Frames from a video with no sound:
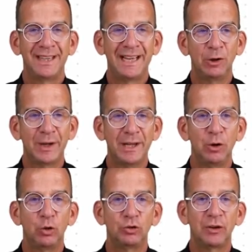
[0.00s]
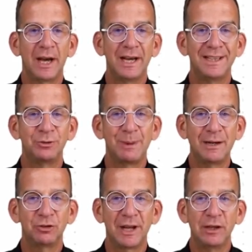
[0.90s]
And you can use this
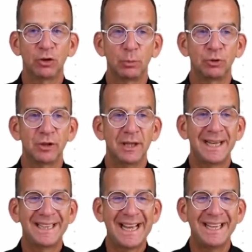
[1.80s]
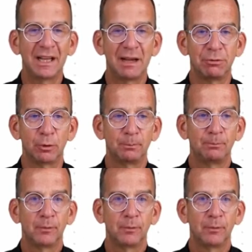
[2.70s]
-h option at any level.